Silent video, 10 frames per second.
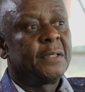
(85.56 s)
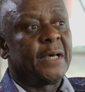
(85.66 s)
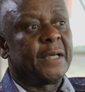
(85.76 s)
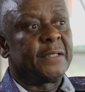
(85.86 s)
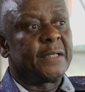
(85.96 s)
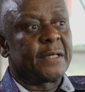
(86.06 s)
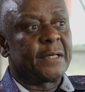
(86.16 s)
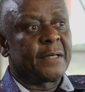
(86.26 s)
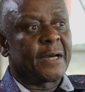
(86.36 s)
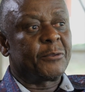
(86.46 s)
And
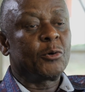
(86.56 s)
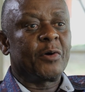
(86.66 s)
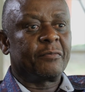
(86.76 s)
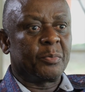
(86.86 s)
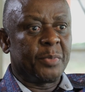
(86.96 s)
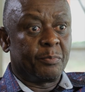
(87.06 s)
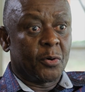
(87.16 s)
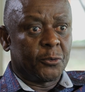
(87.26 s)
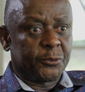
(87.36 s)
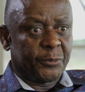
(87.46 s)
I think we have to be
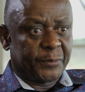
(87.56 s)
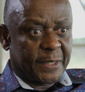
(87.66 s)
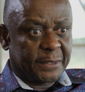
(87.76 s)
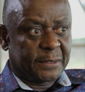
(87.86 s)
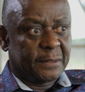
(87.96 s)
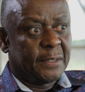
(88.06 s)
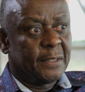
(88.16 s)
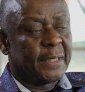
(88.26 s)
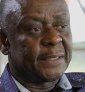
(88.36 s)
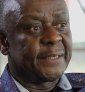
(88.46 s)
bold on that.
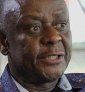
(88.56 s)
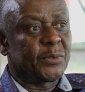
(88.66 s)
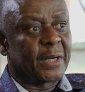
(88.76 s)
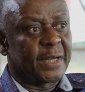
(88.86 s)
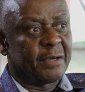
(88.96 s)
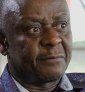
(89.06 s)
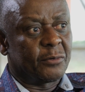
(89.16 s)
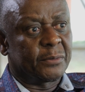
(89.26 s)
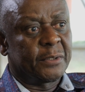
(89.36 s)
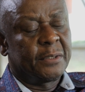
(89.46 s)
At the regional
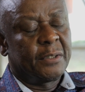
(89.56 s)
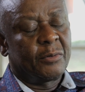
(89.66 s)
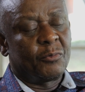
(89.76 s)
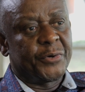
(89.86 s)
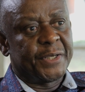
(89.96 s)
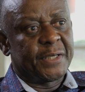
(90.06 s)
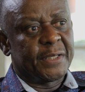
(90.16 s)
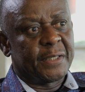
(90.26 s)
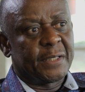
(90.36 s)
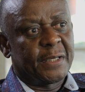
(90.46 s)
level,
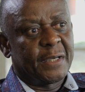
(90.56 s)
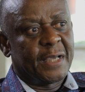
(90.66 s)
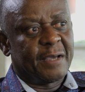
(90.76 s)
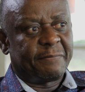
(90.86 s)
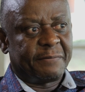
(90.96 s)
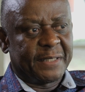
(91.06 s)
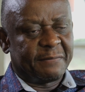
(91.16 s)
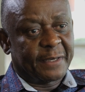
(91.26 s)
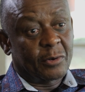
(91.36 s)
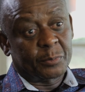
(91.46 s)
we have
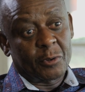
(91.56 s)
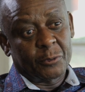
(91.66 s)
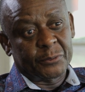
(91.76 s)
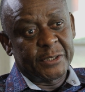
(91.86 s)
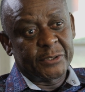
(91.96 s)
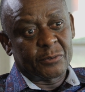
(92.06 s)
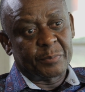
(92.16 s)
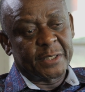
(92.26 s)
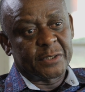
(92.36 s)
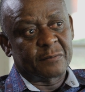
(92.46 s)
developed all the
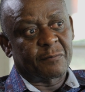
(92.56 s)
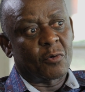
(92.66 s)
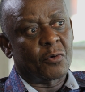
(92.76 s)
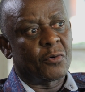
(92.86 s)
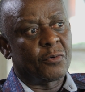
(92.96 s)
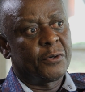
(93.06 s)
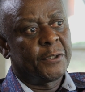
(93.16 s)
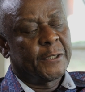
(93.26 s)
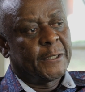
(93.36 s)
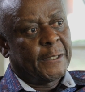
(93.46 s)
instruments for
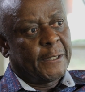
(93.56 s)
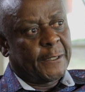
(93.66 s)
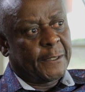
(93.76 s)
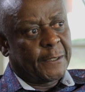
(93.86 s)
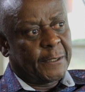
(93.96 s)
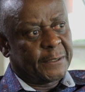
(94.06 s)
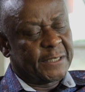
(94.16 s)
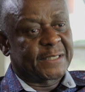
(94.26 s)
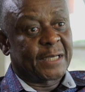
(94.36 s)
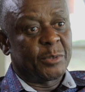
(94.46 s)
the
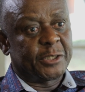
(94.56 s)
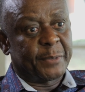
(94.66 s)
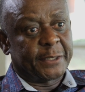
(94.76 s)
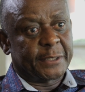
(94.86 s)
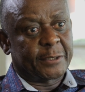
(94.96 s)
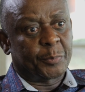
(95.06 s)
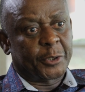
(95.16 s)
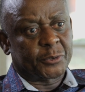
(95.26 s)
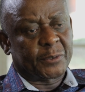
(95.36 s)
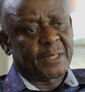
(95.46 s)
establishment and
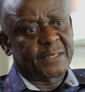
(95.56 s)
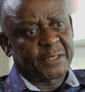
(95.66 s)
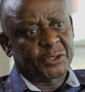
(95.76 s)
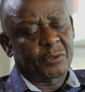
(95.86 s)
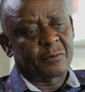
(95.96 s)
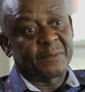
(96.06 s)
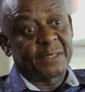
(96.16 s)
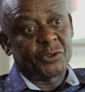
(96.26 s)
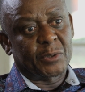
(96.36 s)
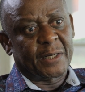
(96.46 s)
operationalization of the
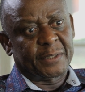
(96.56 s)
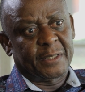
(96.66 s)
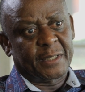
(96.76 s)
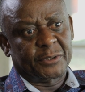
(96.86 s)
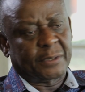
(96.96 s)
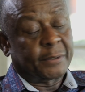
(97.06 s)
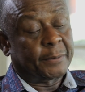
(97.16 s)
regional agriculture,